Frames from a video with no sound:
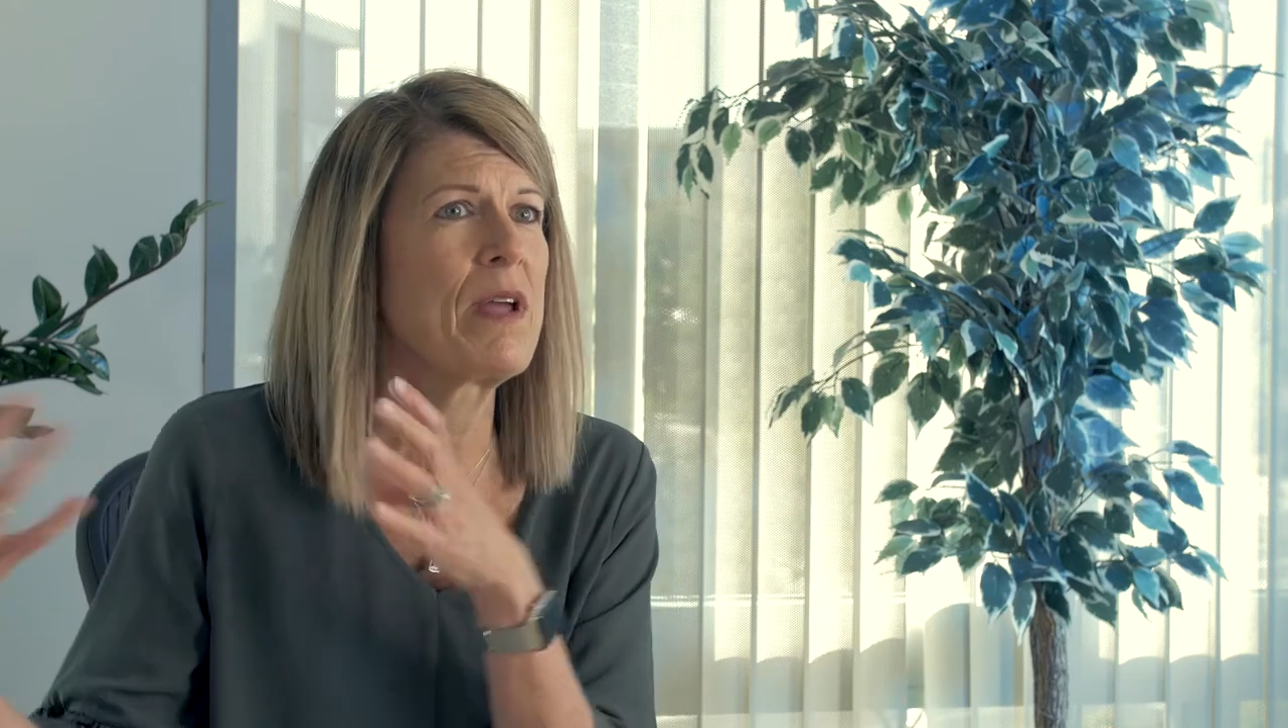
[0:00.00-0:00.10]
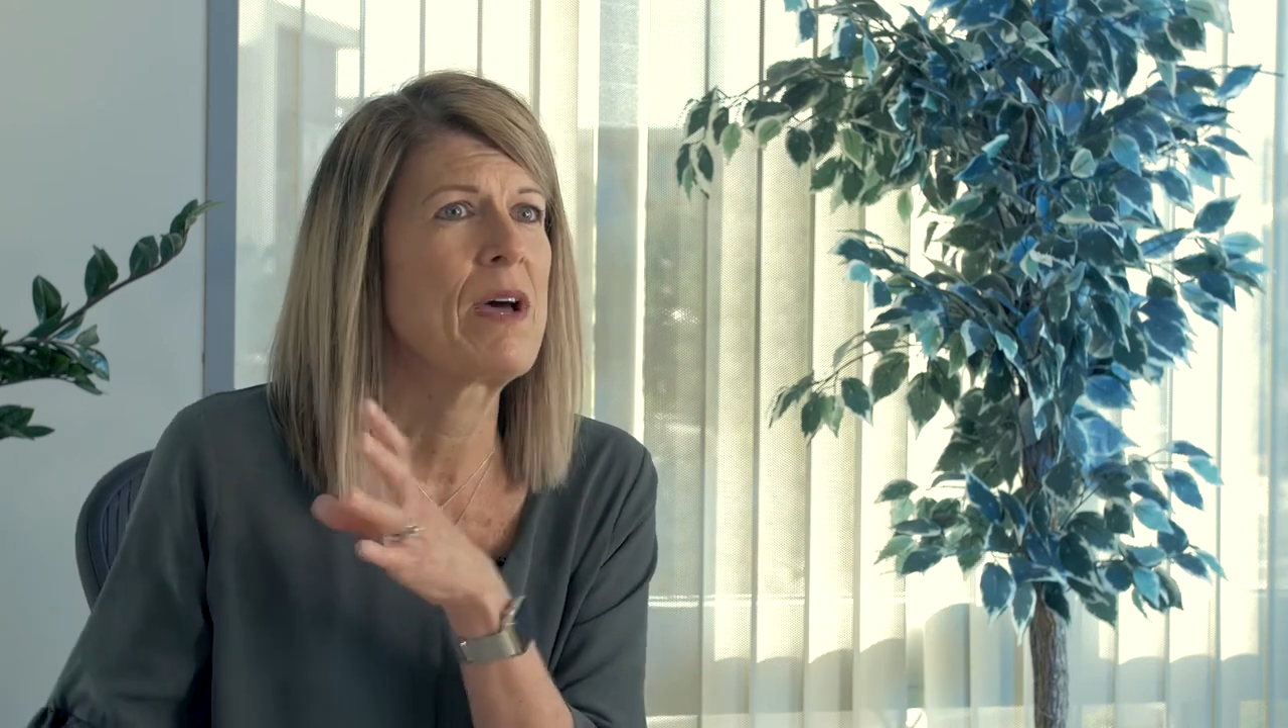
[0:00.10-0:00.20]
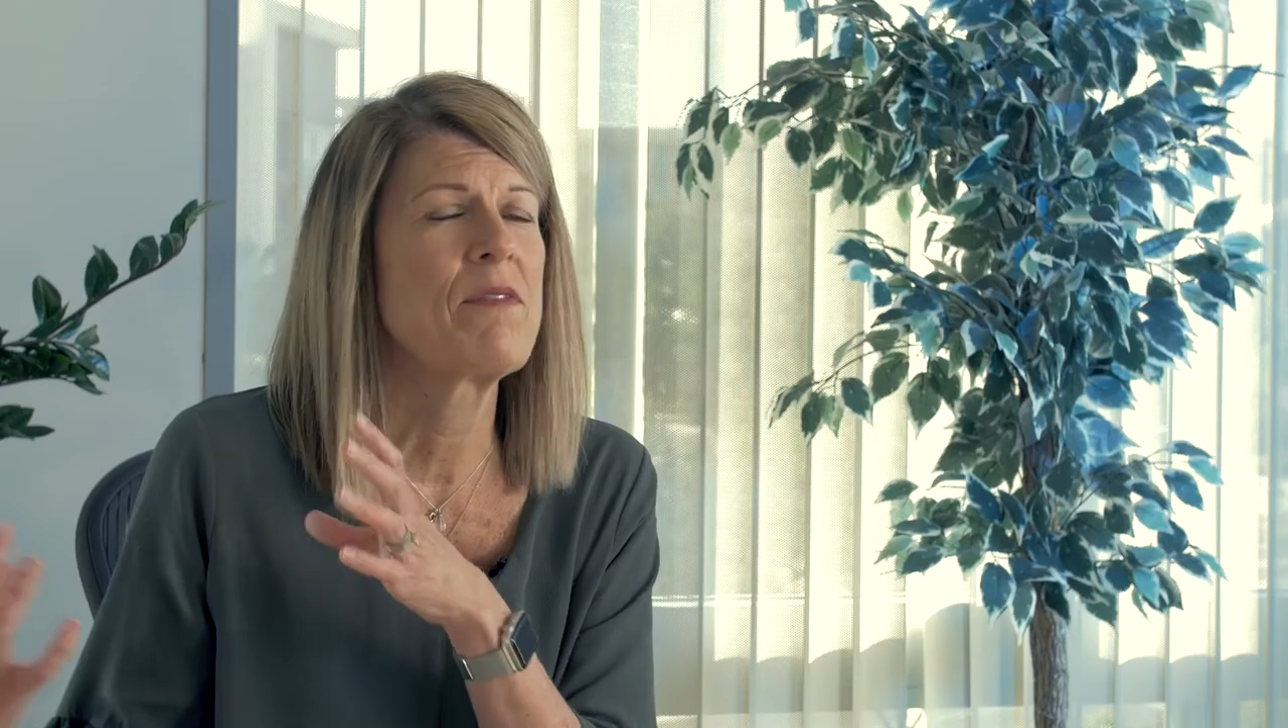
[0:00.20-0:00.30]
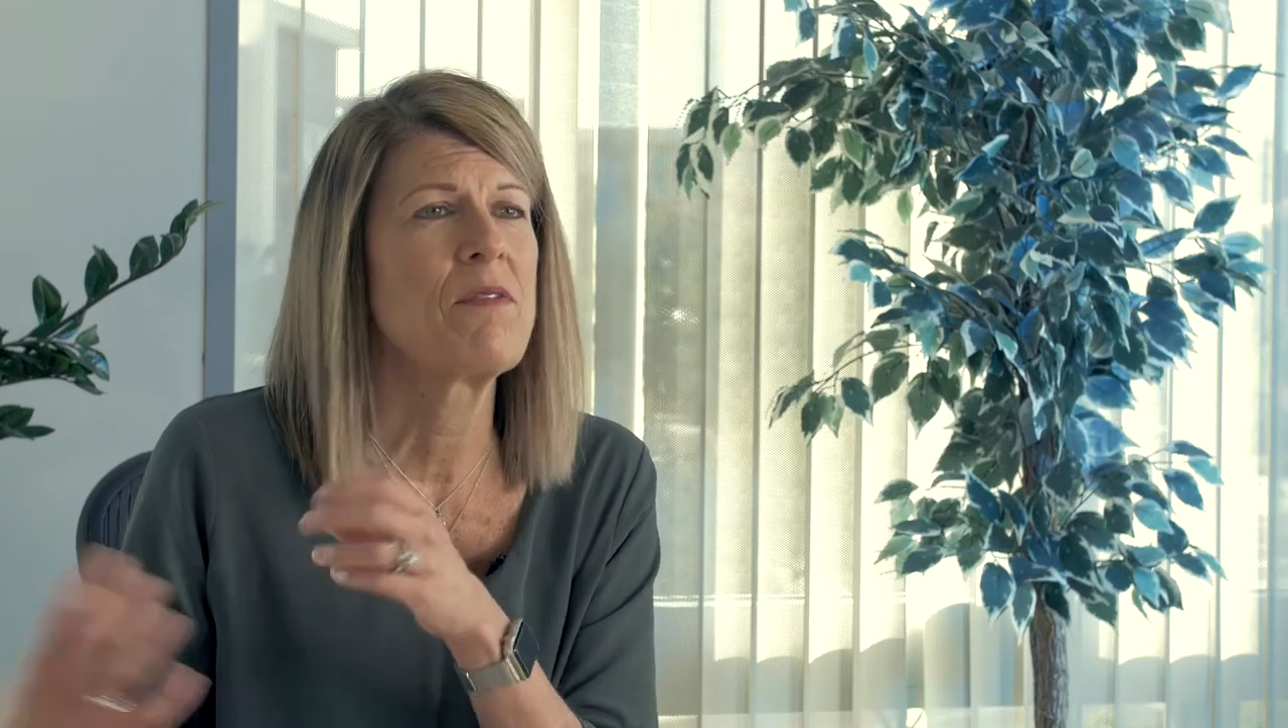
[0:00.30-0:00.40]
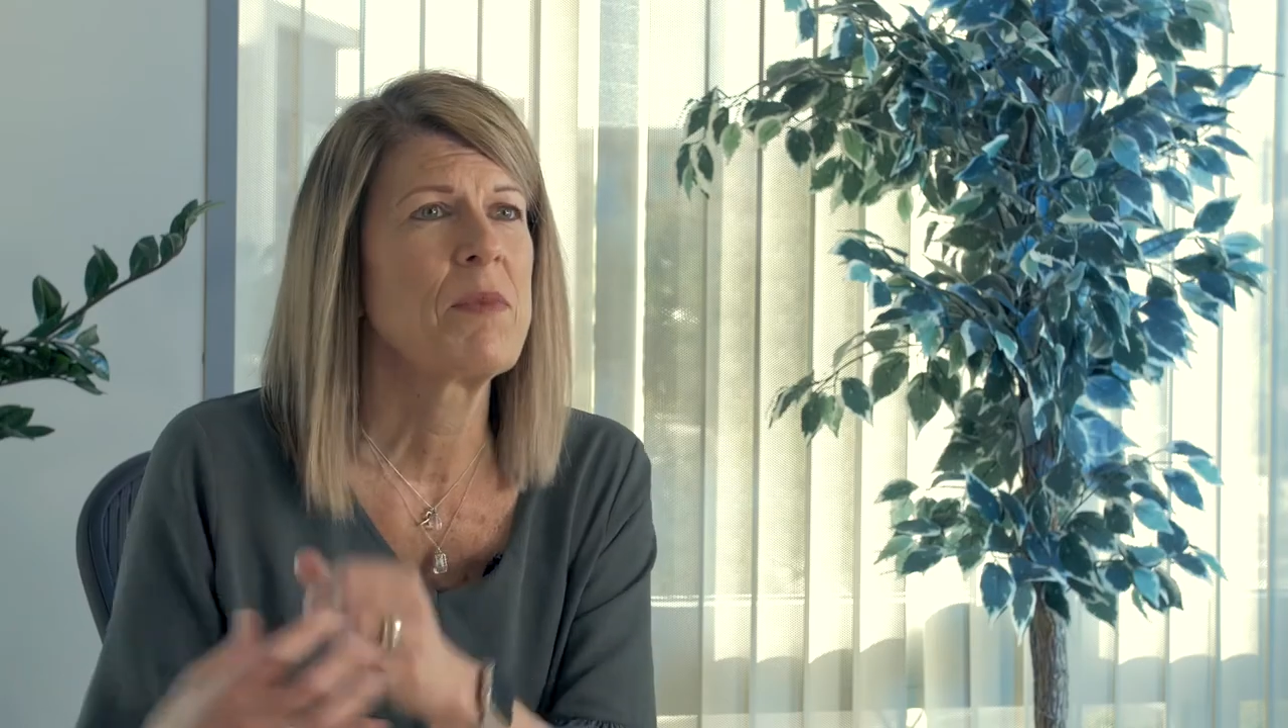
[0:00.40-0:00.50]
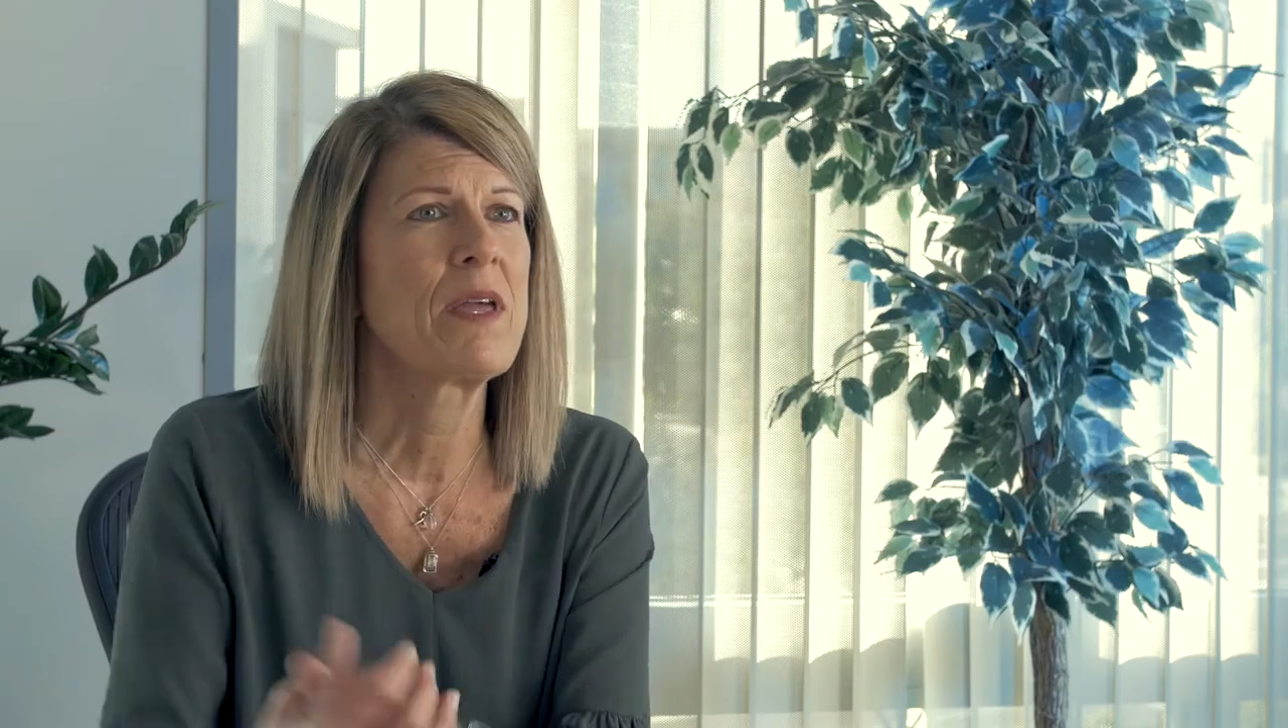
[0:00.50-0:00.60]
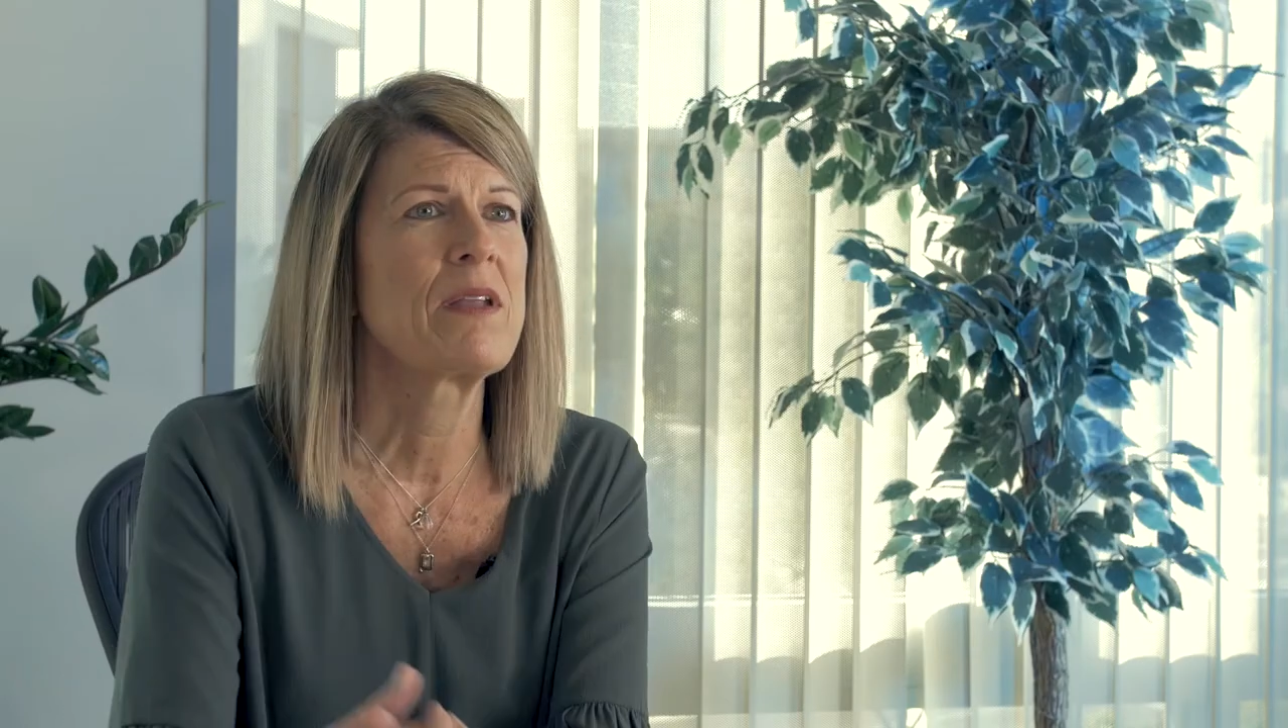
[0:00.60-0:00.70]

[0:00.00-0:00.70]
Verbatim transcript: half of them get